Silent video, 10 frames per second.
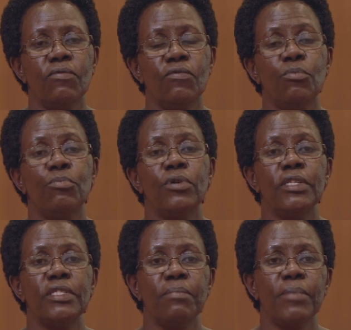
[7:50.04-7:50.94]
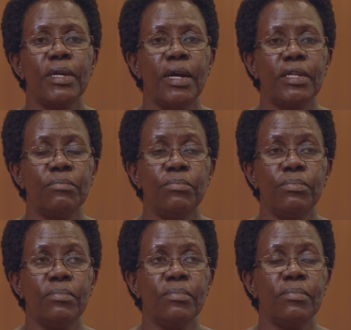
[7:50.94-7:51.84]
for policymakers,
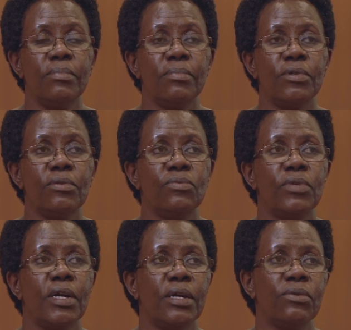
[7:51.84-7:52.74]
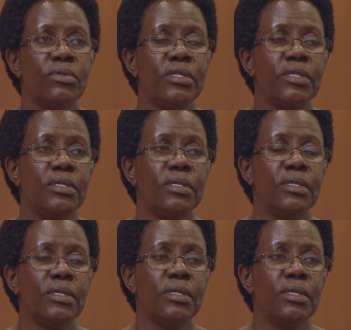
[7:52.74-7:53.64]
because we cannot
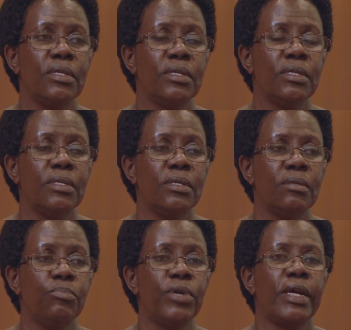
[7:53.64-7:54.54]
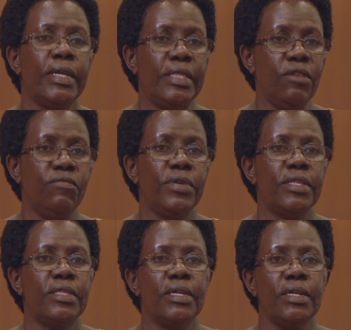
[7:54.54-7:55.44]
bracket
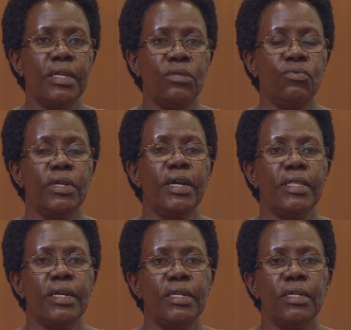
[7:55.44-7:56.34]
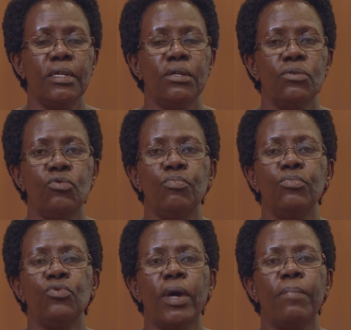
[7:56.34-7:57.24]
everything that we gathered
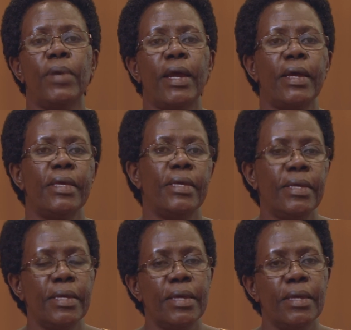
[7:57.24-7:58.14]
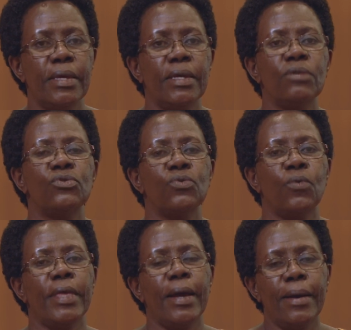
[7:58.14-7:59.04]
to apply
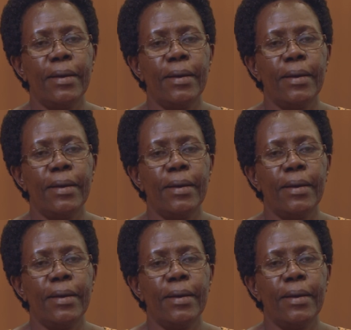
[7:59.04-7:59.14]
elsewhere.